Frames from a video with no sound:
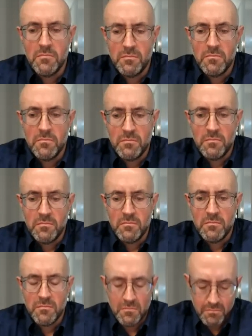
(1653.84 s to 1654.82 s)

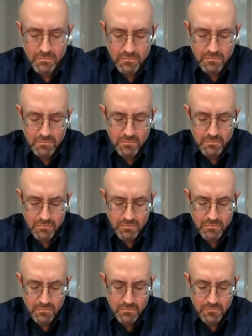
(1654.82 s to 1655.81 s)

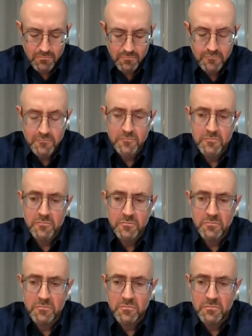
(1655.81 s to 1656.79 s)

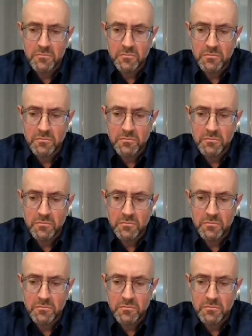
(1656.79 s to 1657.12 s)
The person shown says nothing.